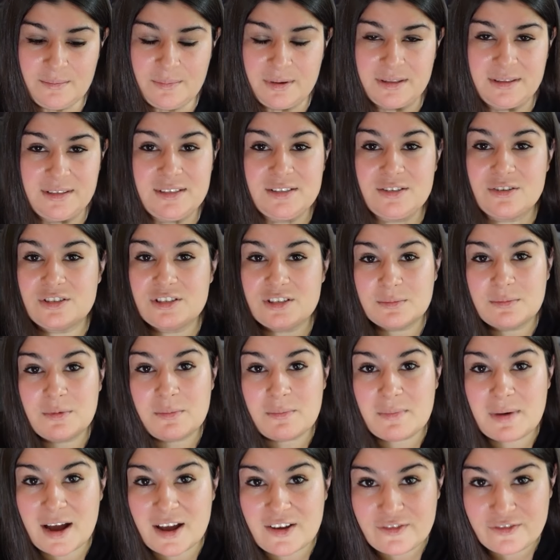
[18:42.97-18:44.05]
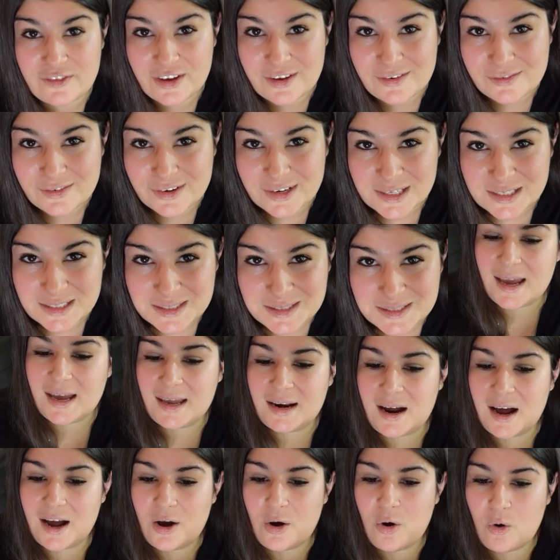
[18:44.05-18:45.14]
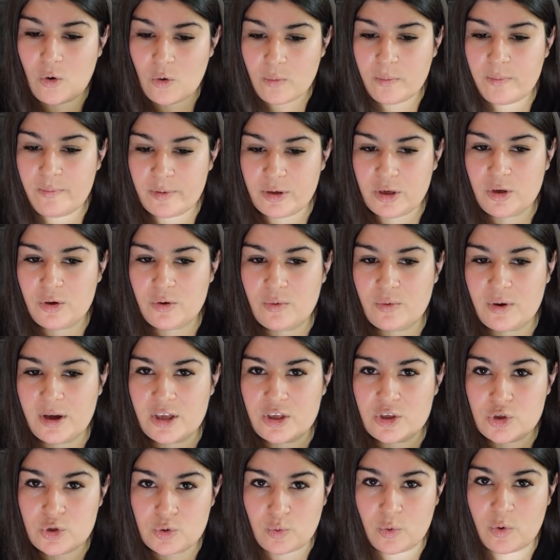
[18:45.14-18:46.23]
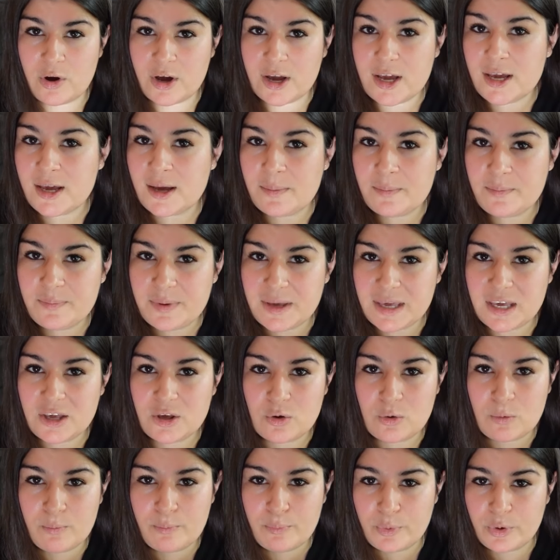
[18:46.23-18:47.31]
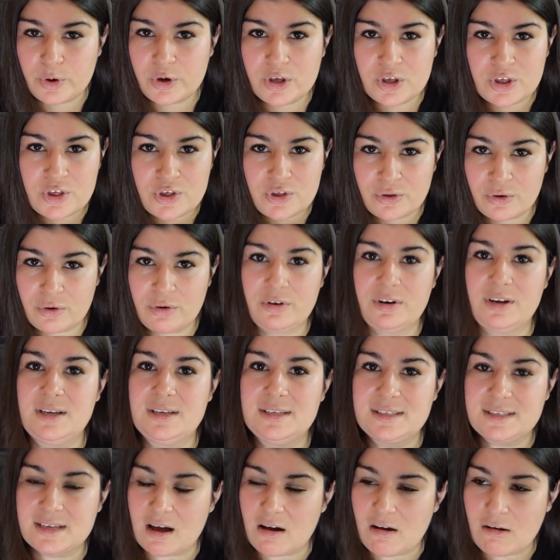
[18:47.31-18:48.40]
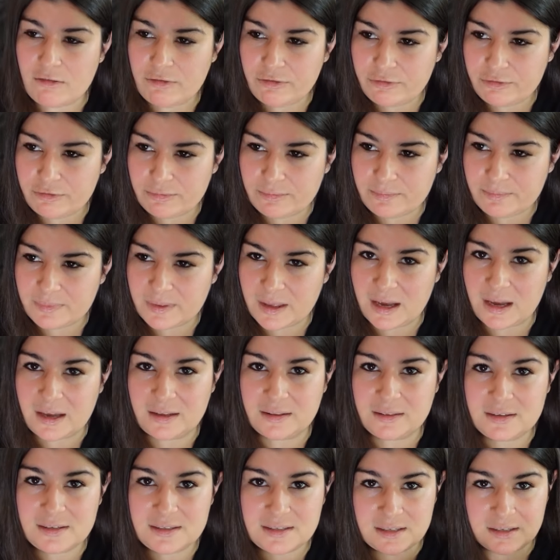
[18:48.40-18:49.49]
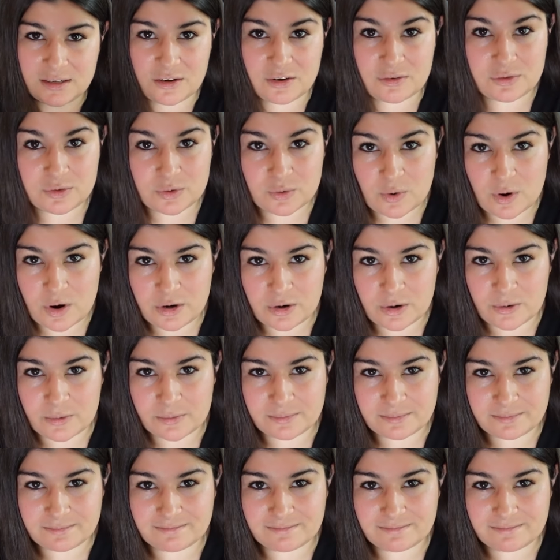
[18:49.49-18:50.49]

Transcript: But these are some of my favorites, and I hope you enjoy being your bookish nerdy self in the city of Toronto.